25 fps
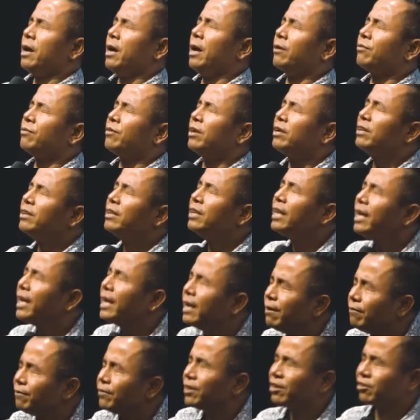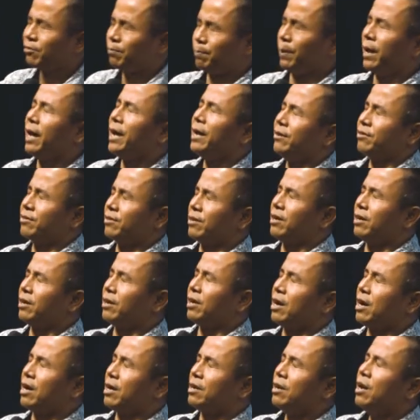As they leave this place,
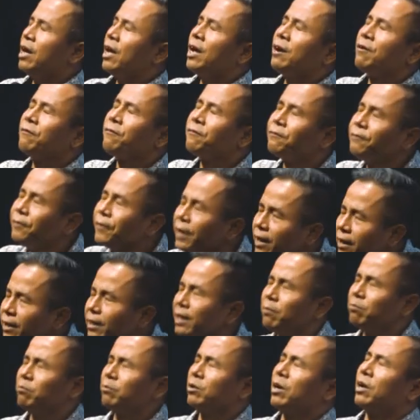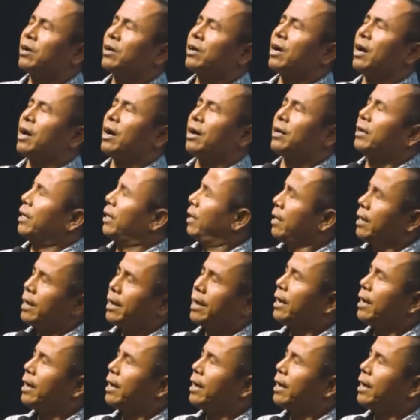Lord God, fill them, Lord God.